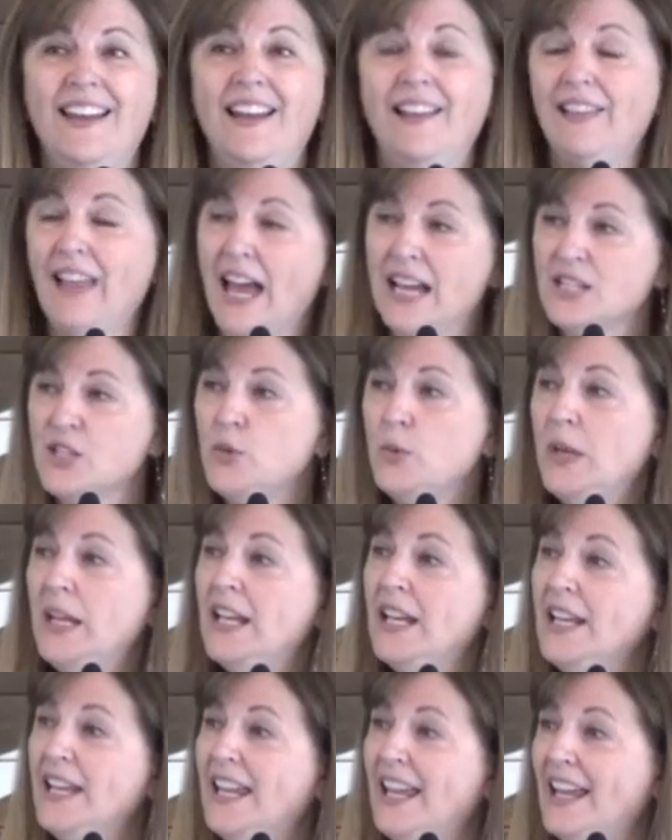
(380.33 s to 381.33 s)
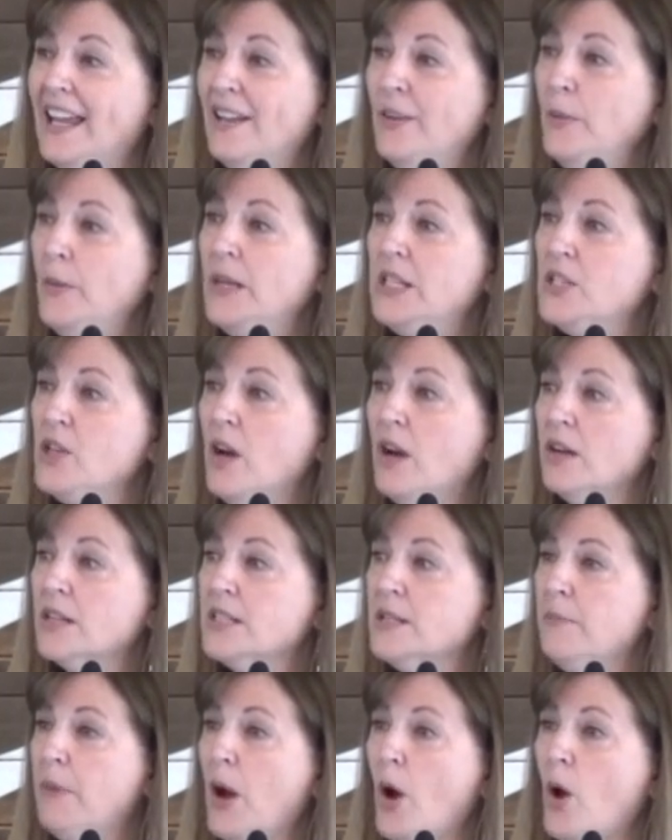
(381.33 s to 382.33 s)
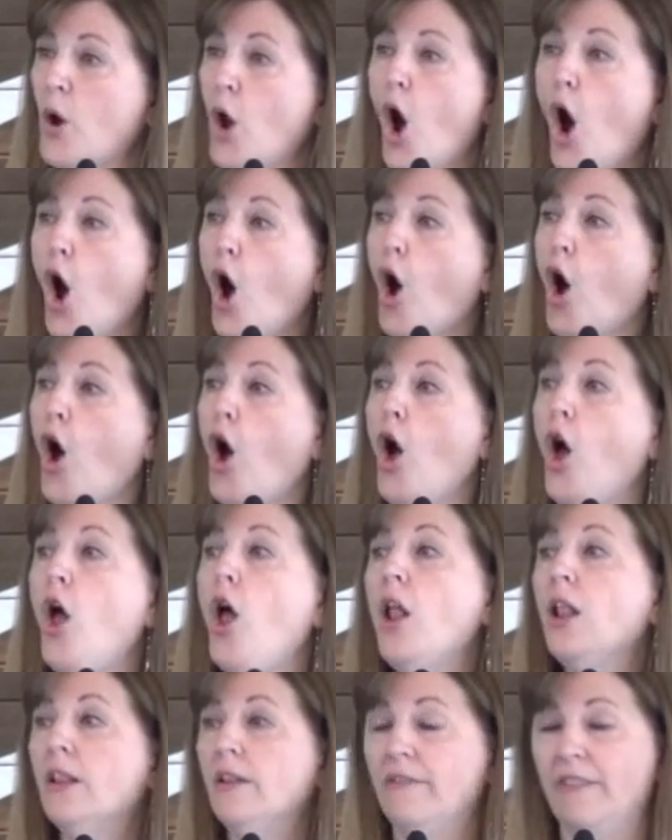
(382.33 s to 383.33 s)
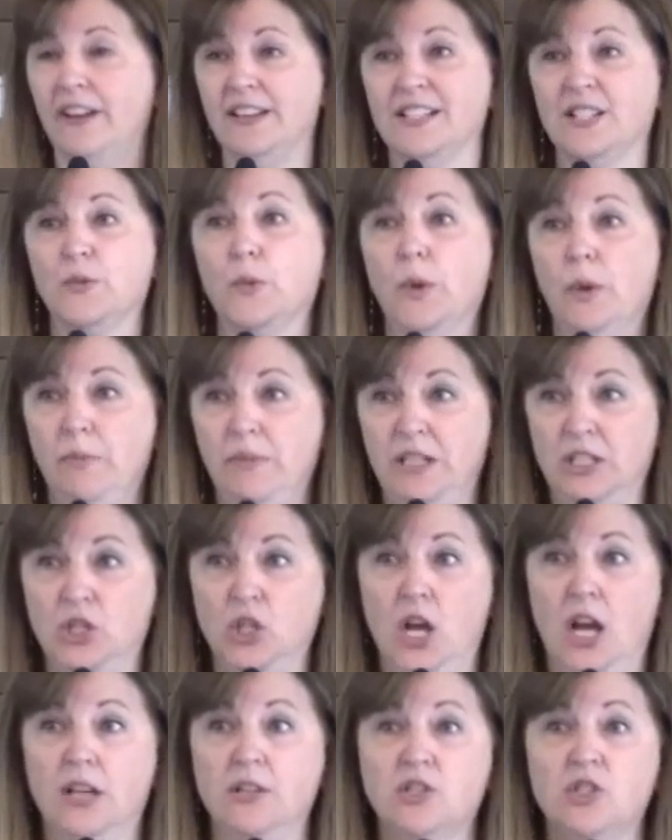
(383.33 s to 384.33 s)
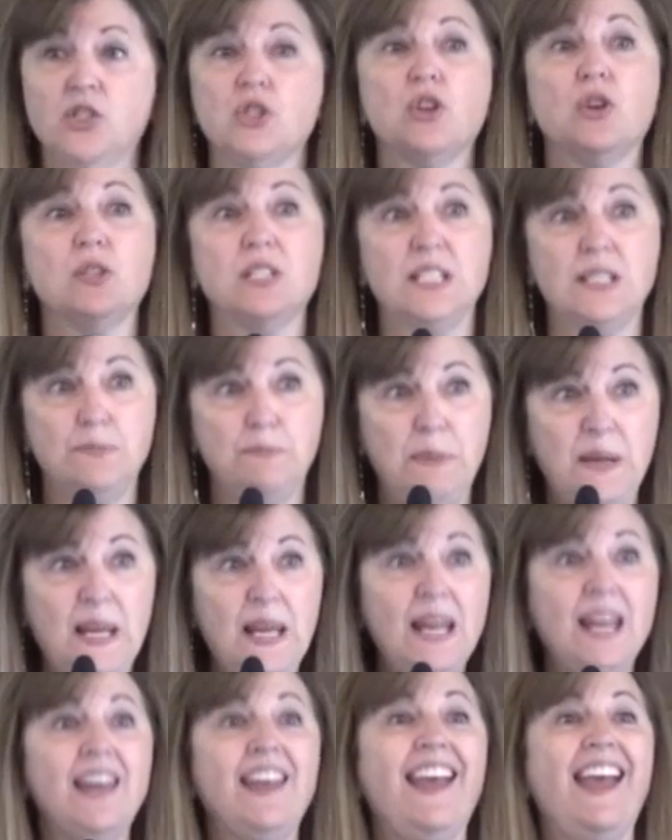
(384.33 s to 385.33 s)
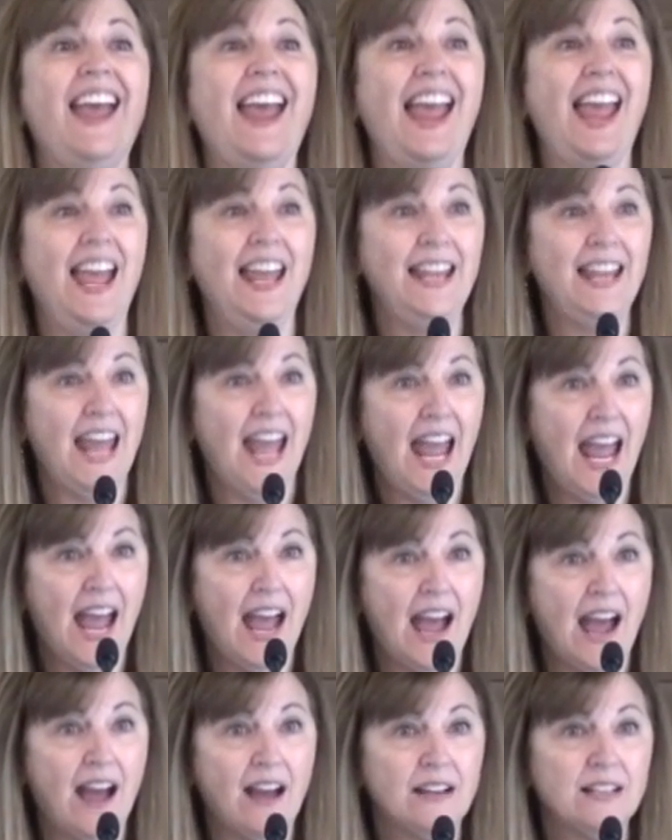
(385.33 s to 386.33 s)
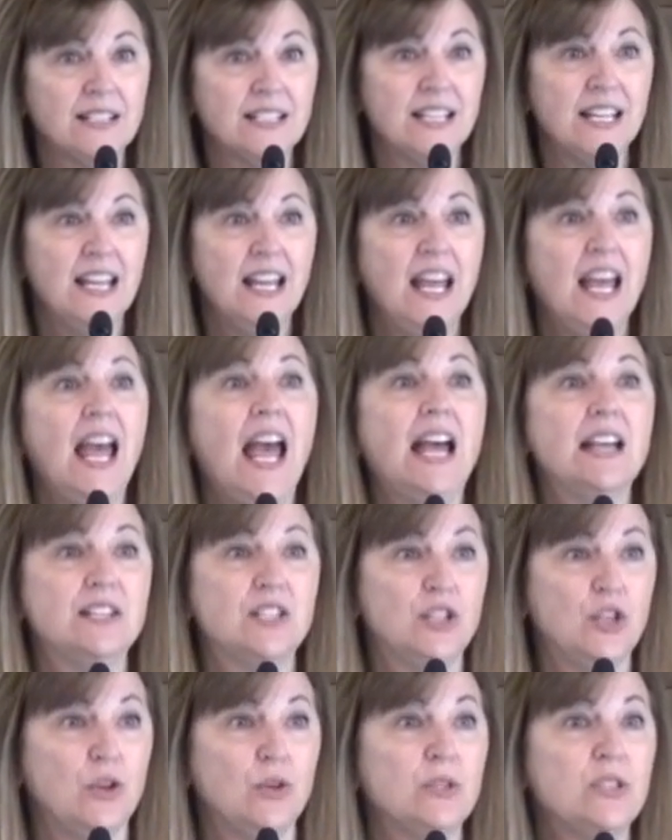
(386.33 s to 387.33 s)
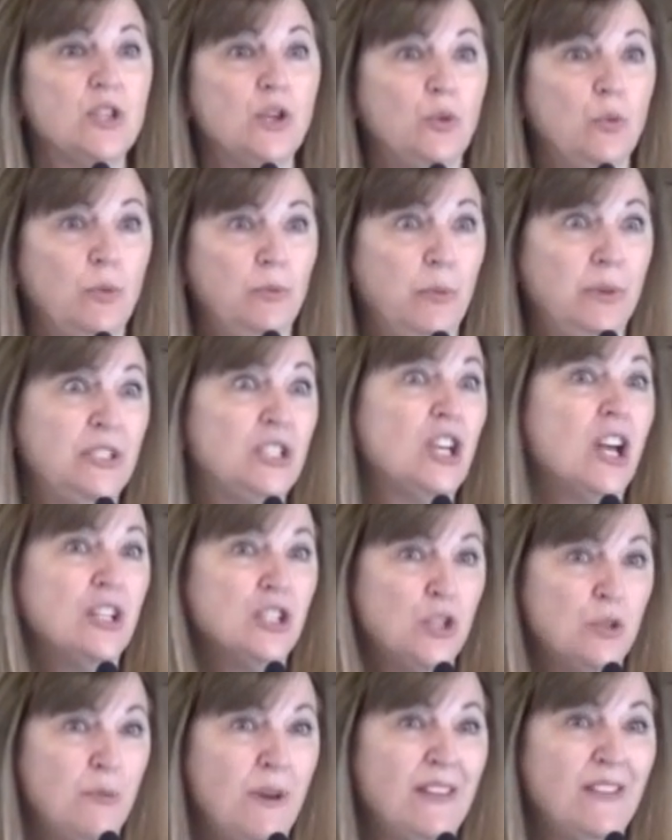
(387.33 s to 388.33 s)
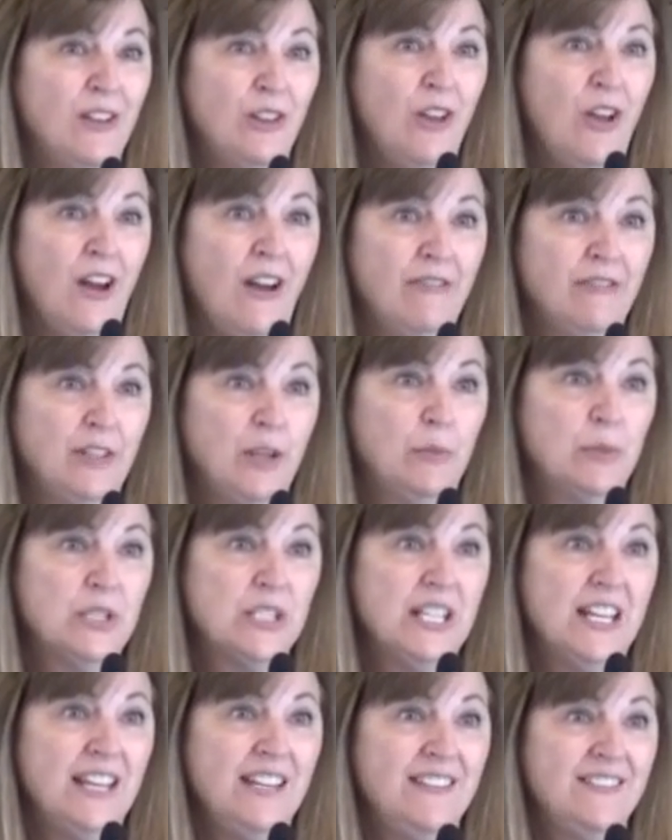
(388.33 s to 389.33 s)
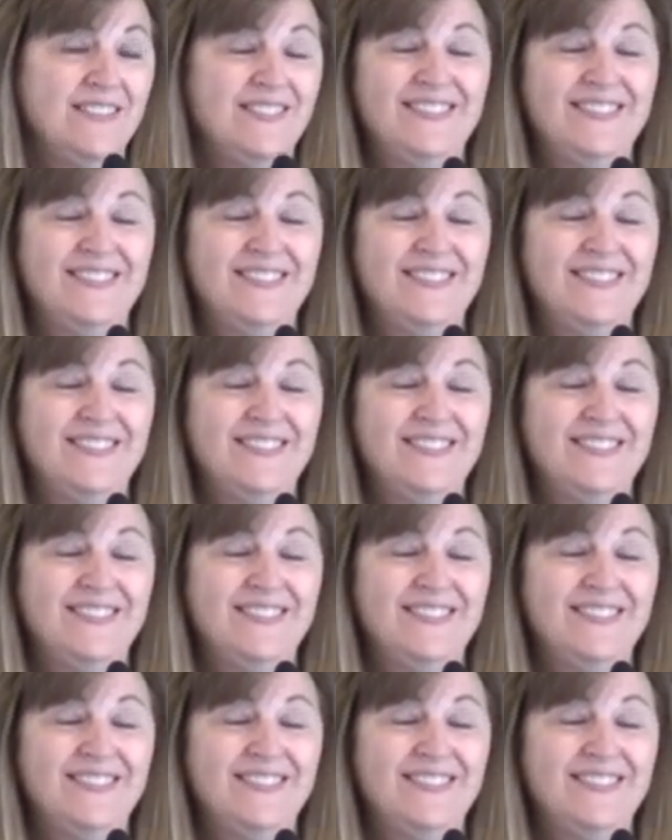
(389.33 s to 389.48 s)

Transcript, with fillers: Last week, again, we talked about all of us will be judged. So speak and act as those who will be judged by the law of liberty.